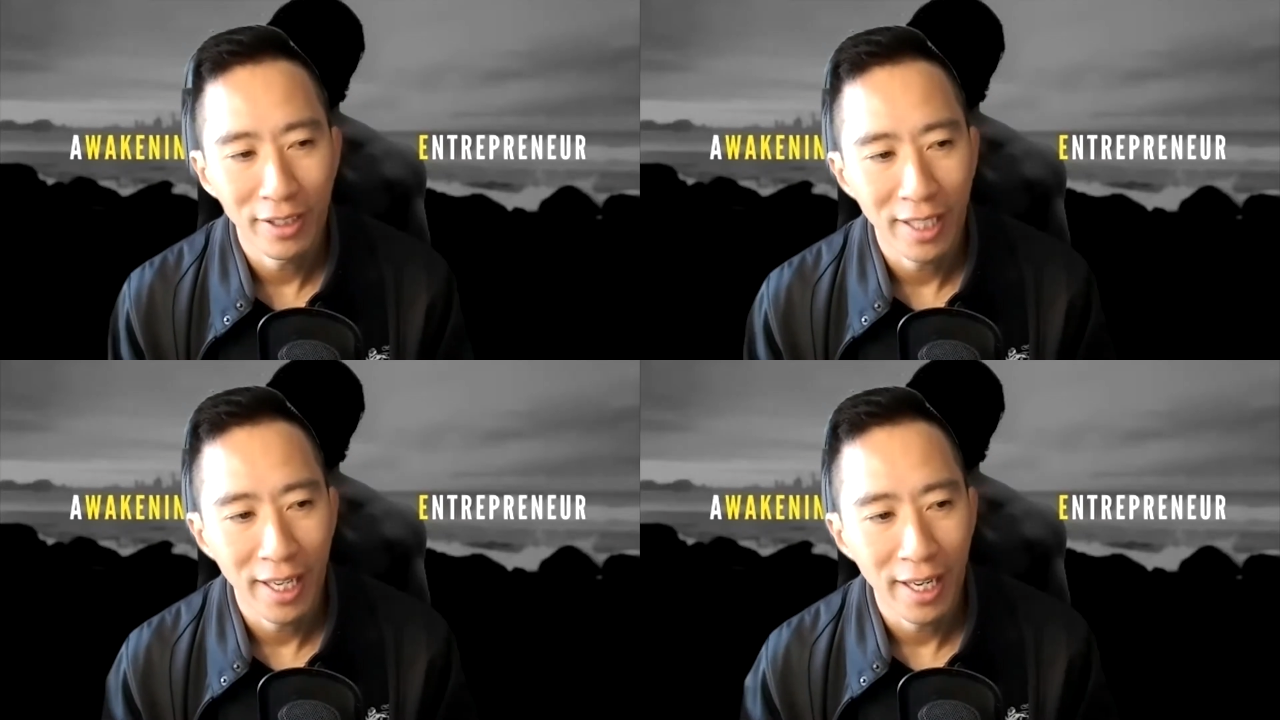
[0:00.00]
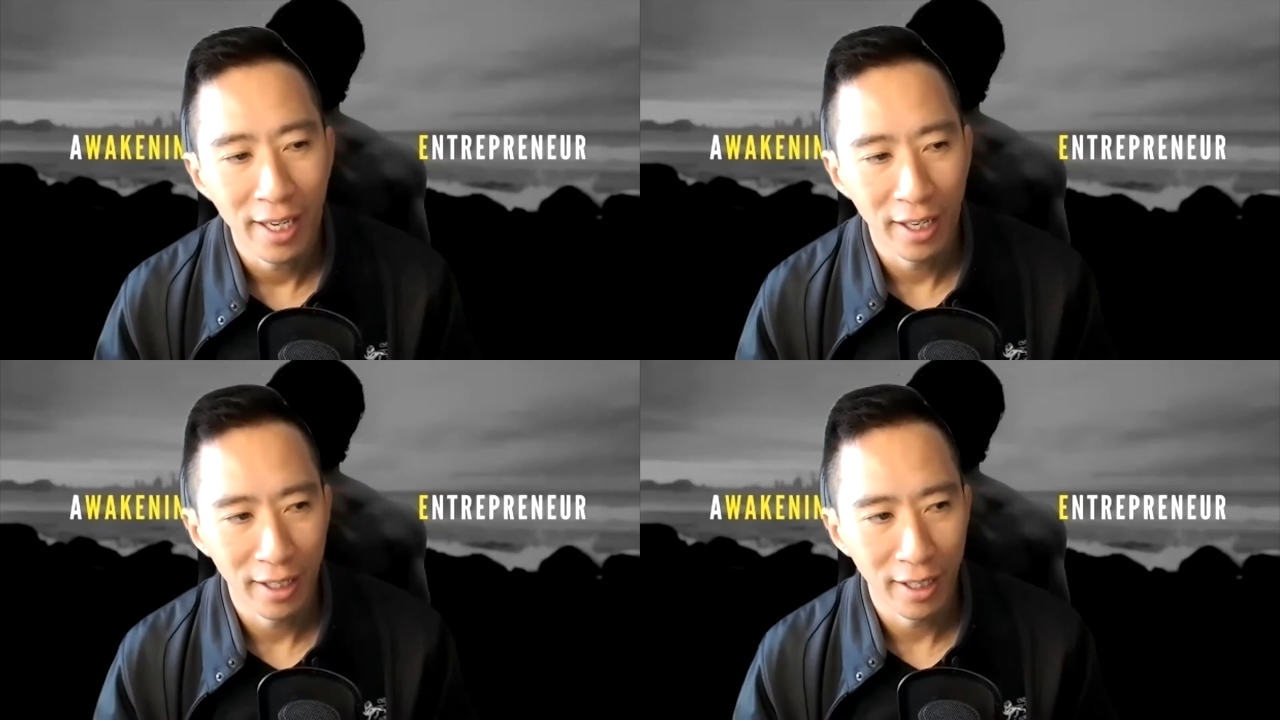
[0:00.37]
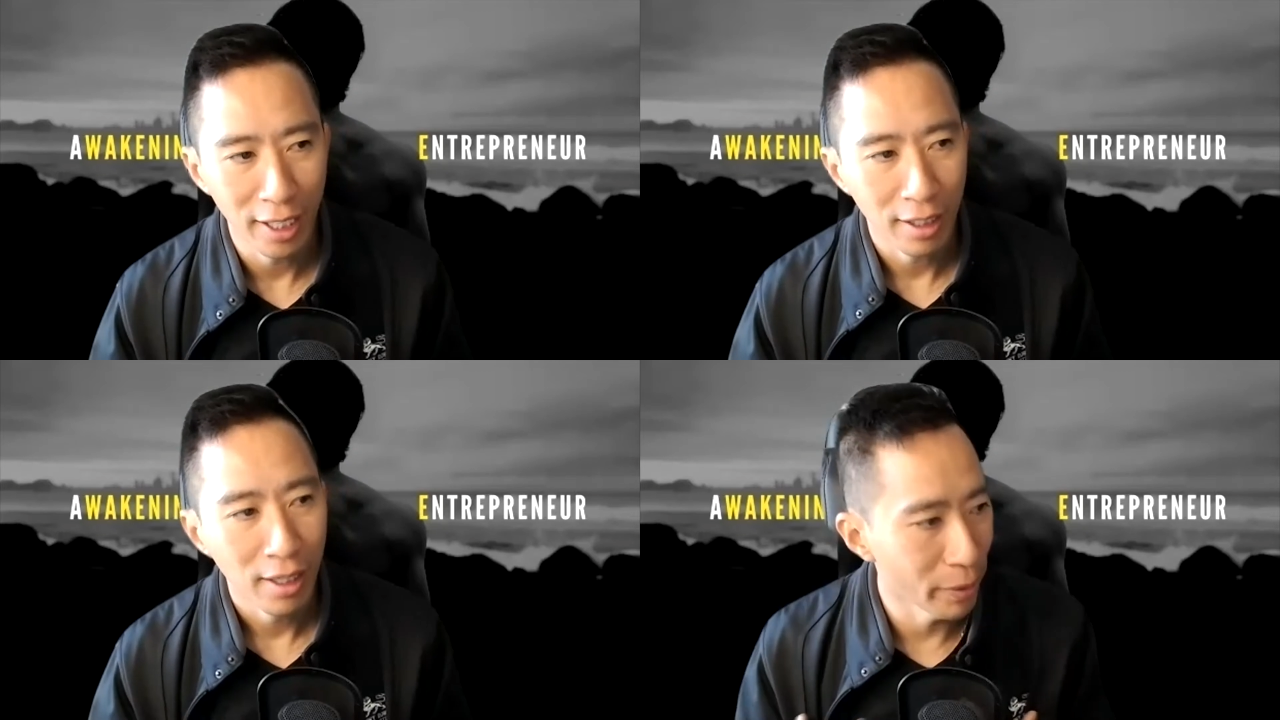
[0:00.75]
say kind of
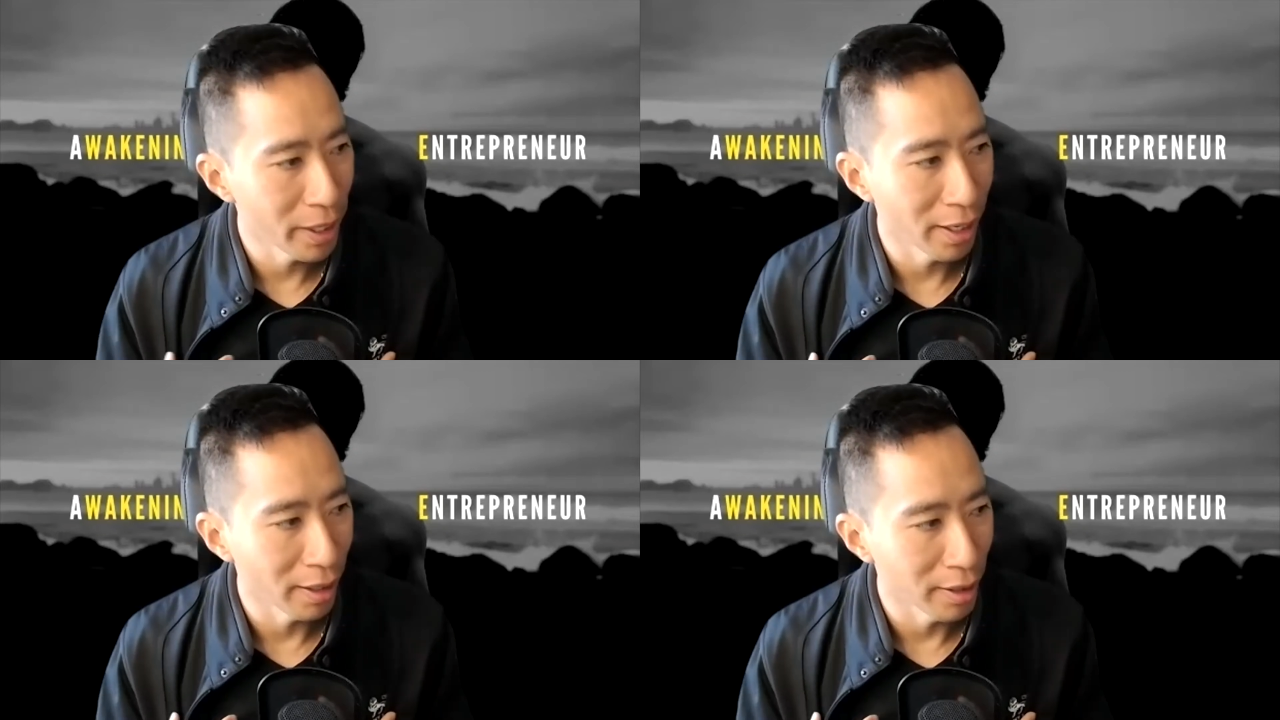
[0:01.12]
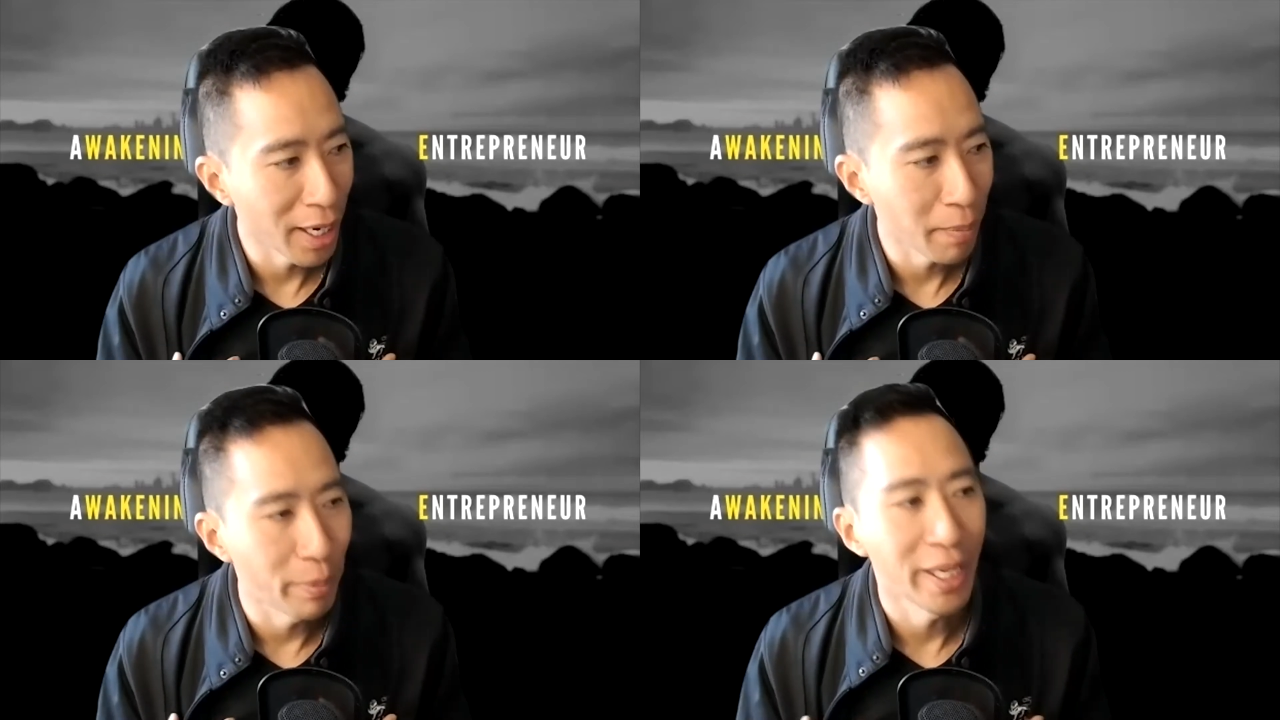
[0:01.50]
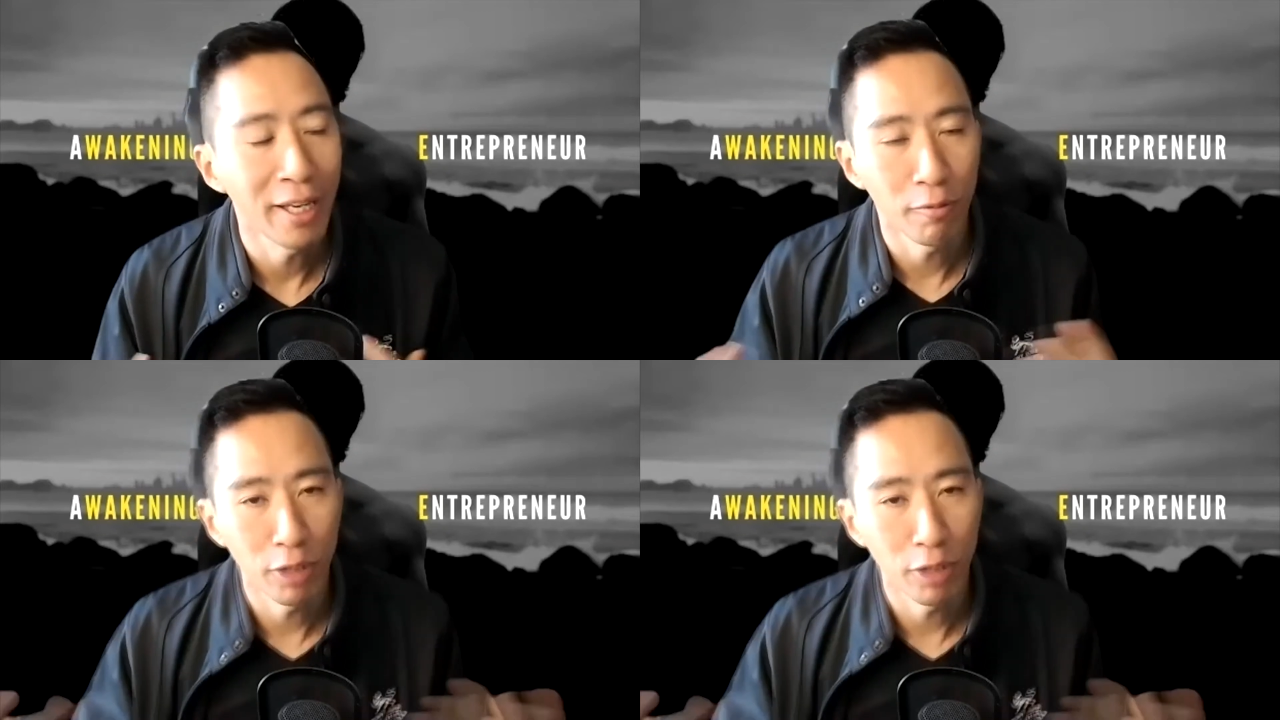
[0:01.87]
like we are a light being,